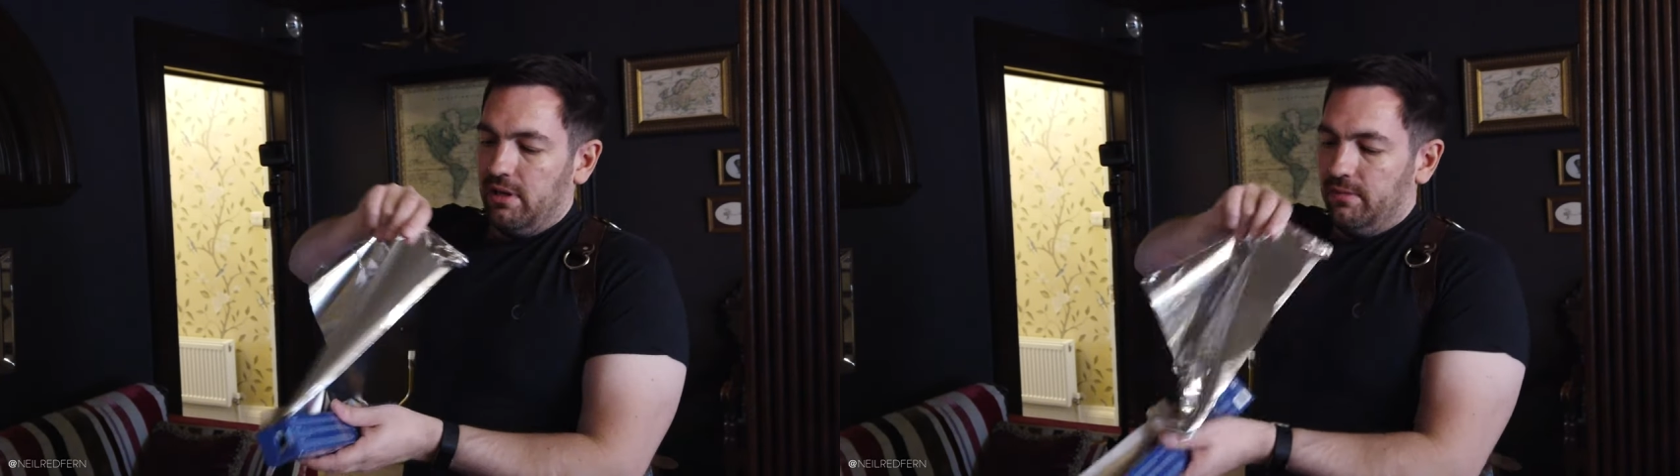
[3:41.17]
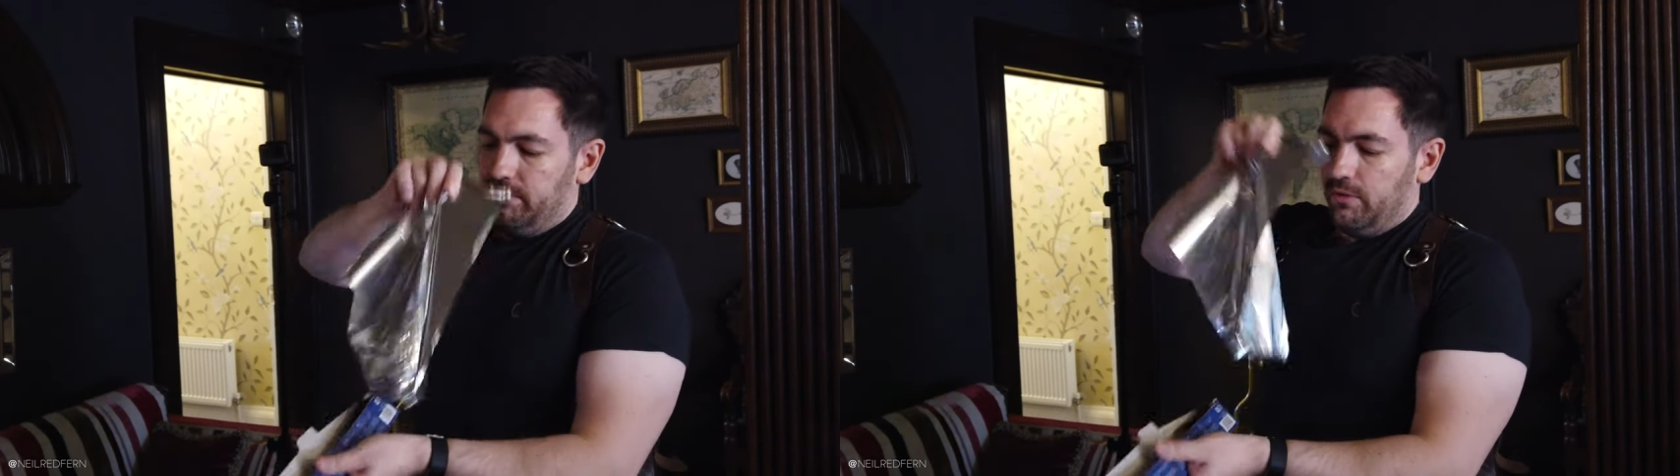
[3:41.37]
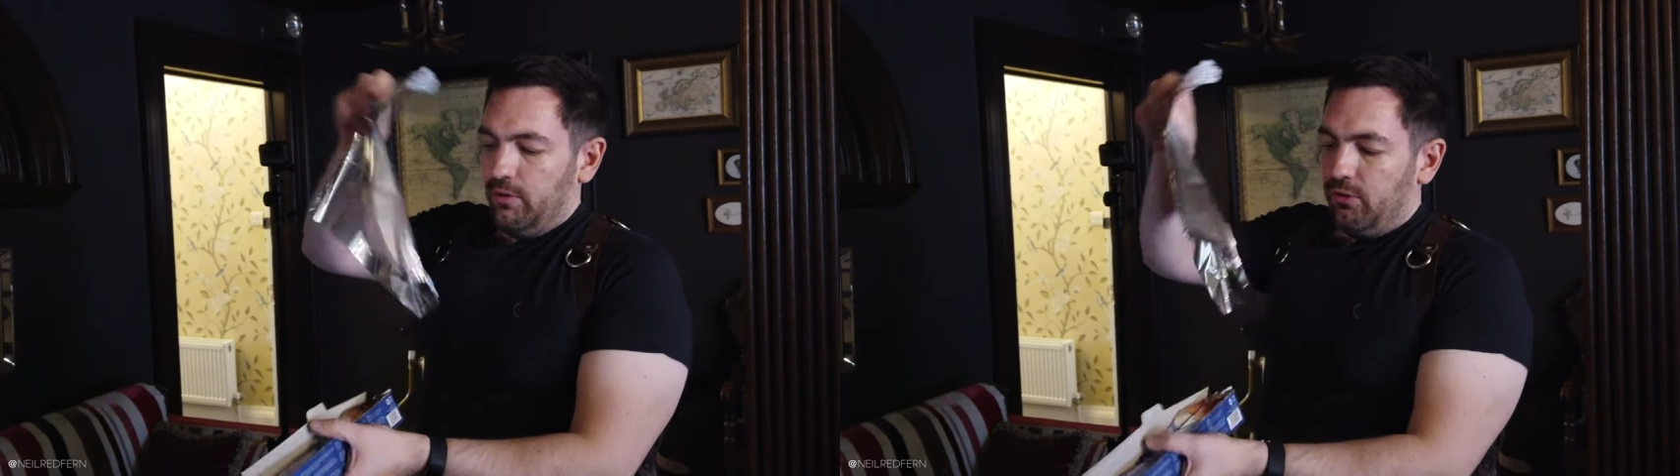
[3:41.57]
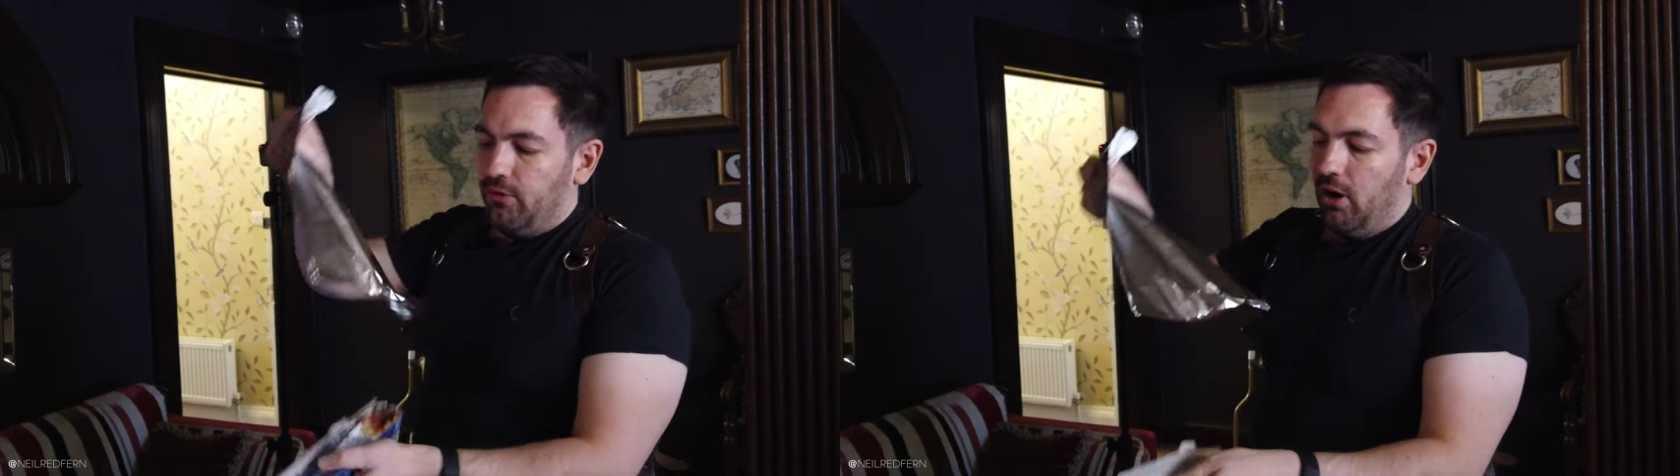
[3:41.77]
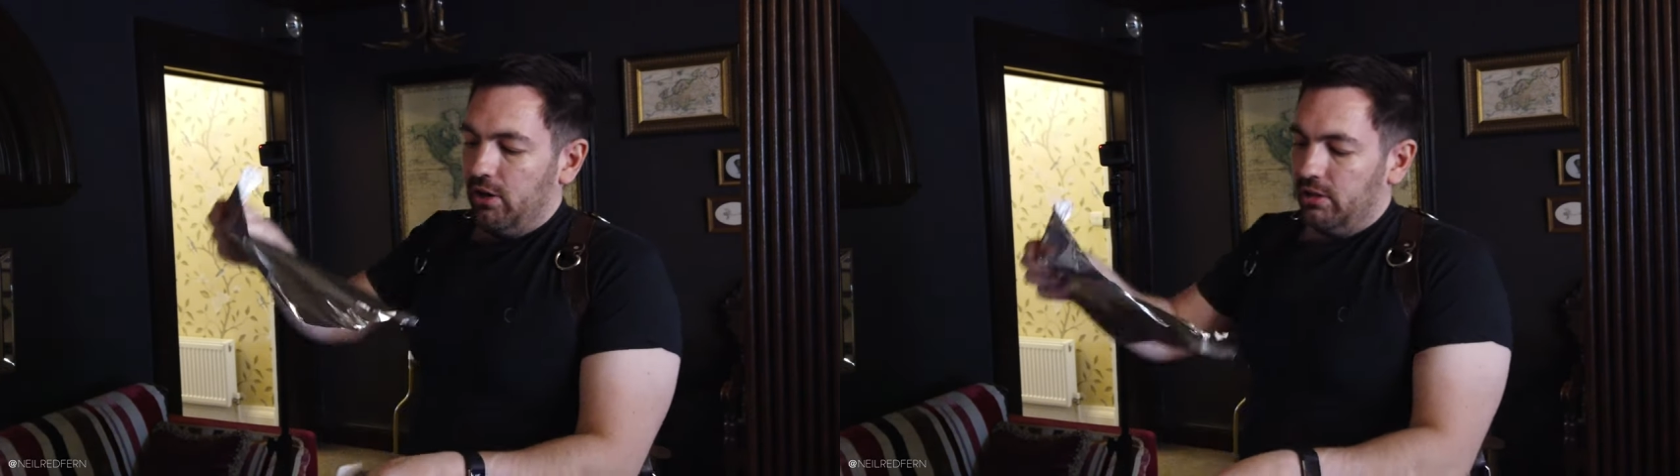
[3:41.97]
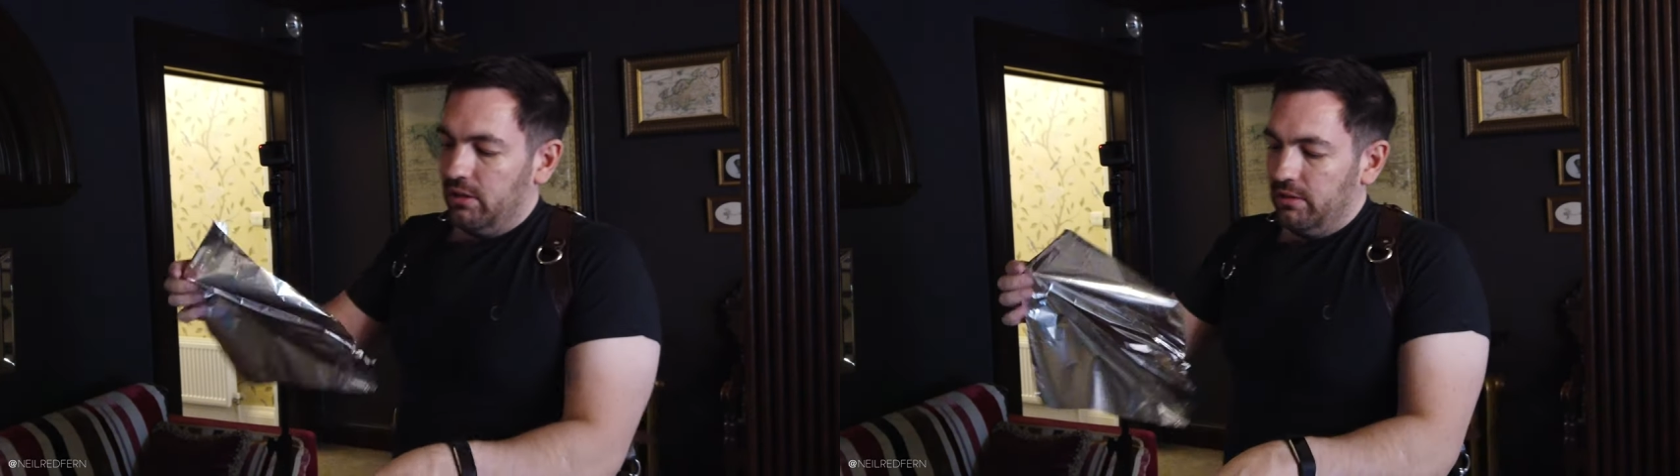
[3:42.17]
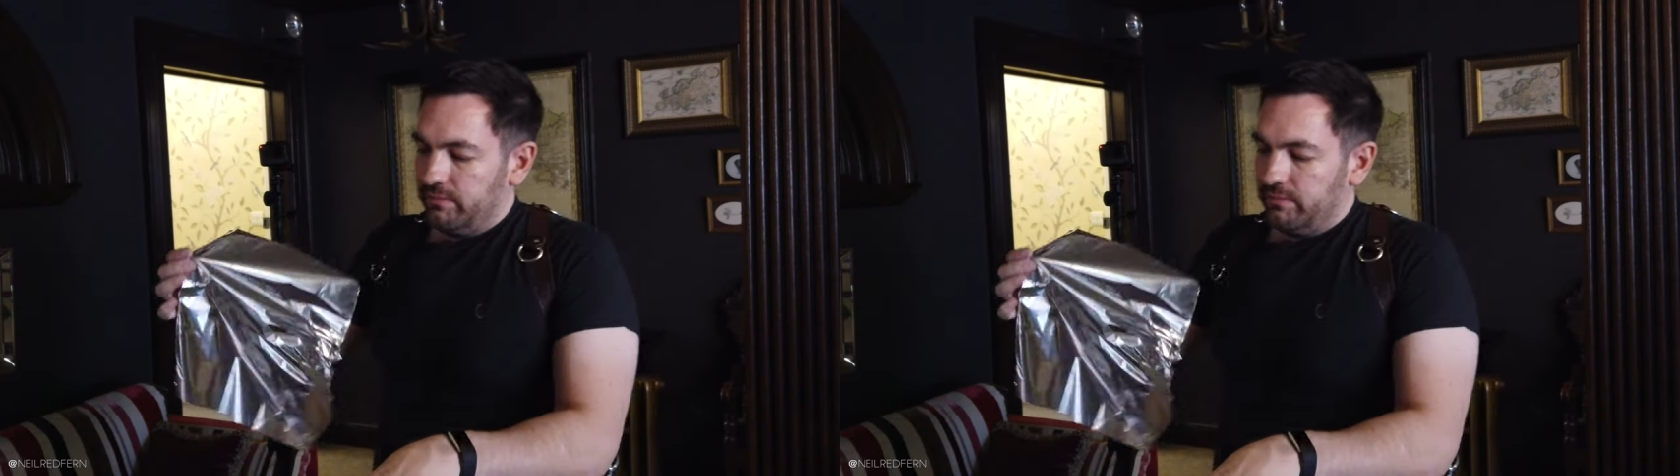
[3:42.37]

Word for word: foil.